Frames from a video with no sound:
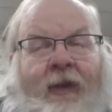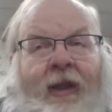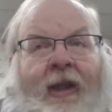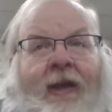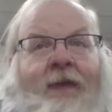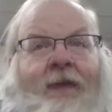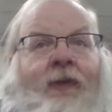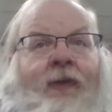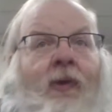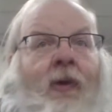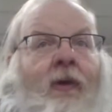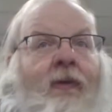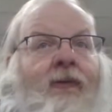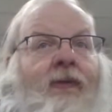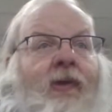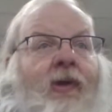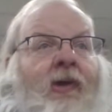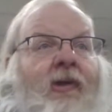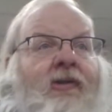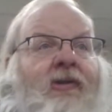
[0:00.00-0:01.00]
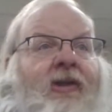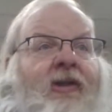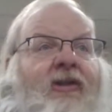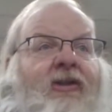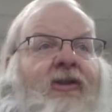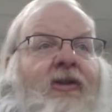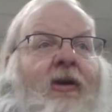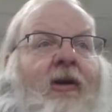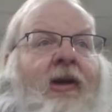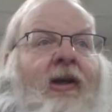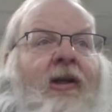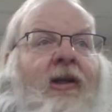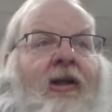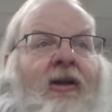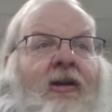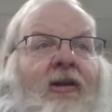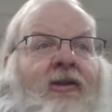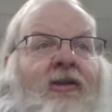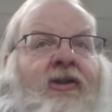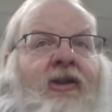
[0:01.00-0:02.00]
If you're over on the
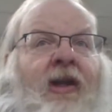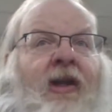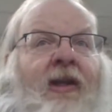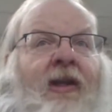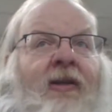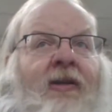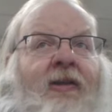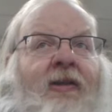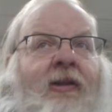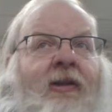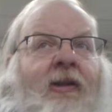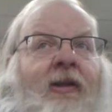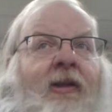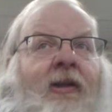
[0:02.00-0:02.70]
Starrylock channel,